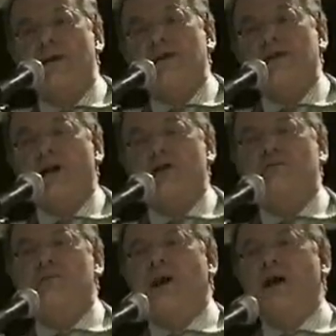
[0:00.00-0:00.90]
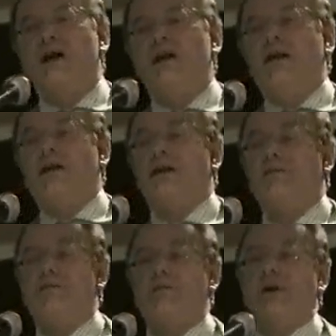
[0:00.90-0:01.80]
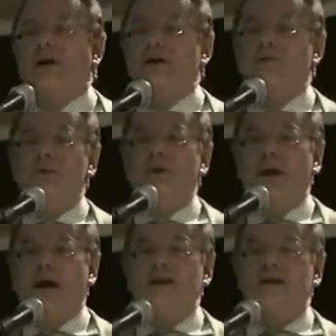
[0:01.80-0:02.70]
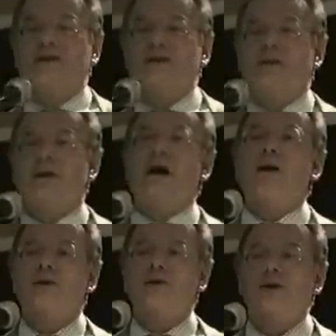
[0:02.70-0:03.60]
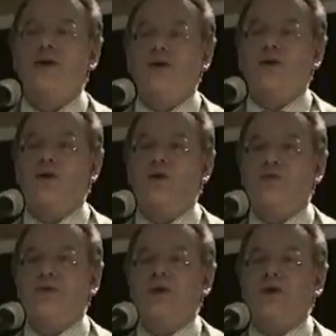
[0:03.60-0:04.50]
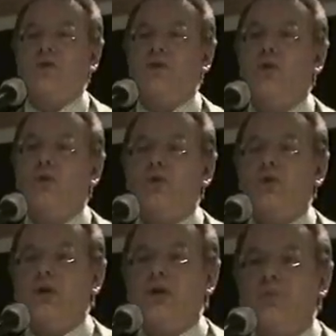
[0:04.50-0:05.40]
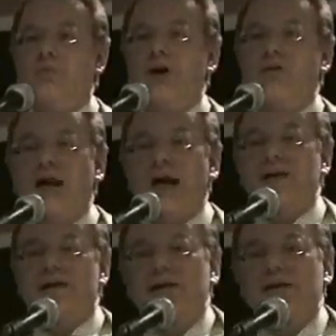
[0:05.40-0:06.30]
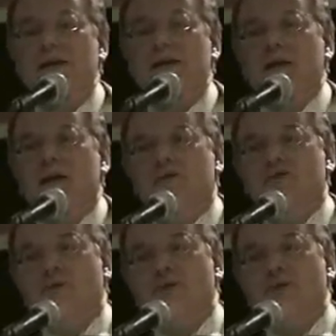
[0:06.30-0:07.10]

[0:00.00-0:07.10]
a discussion by Bill Gates and others of oral prophylaxis with